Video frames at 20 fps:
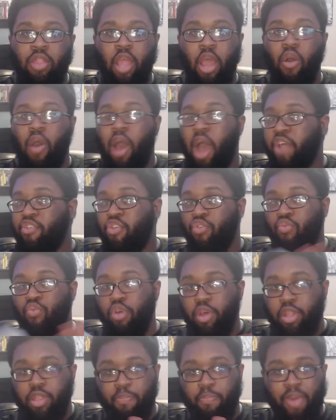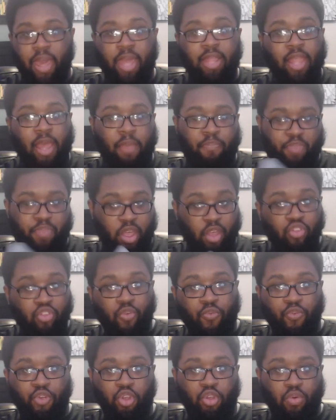Now, I just wanted to paint that picture
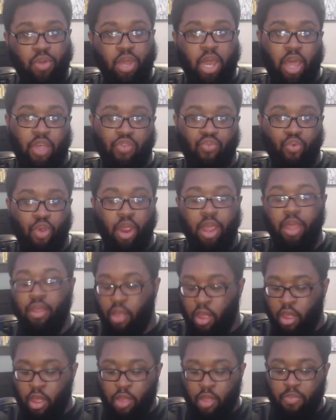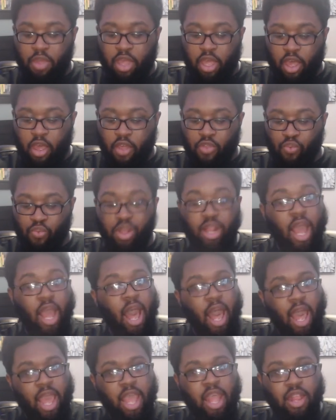for you guys, right? Because when
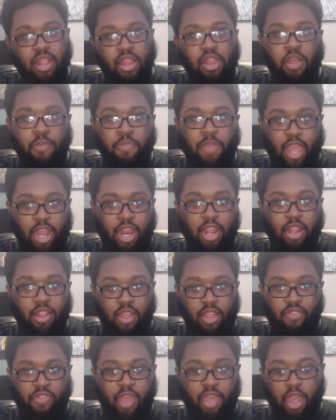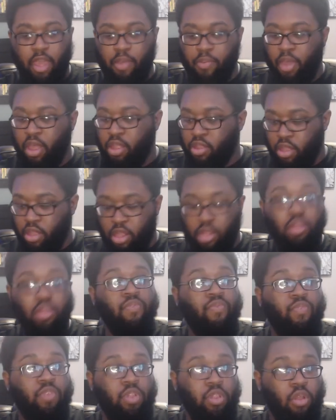I ended up getting this game, and, and
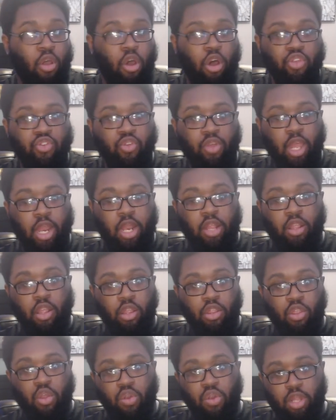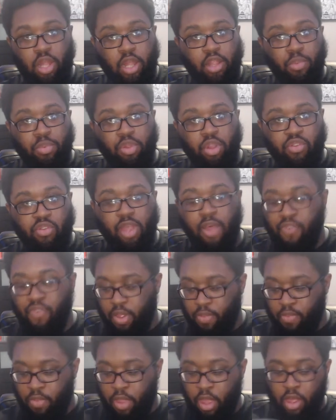even also getting GoldenEye
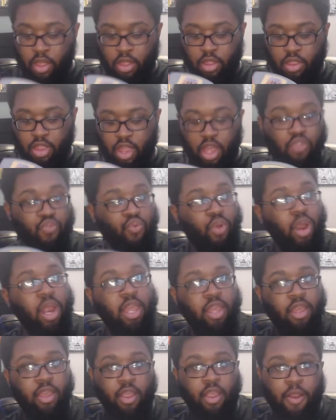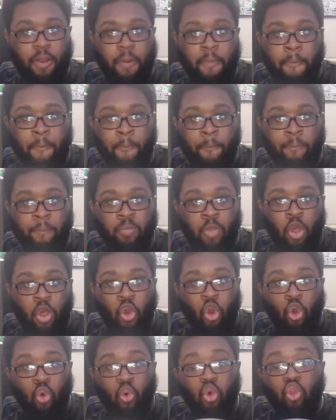007, this right here
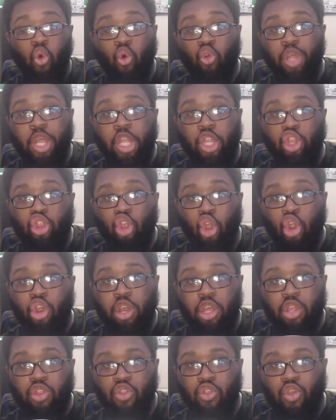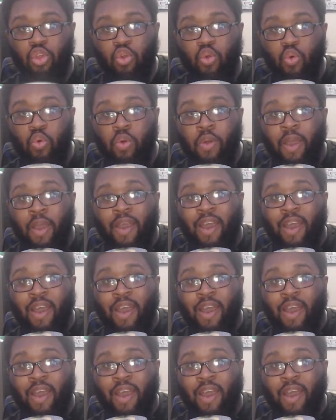was only $32.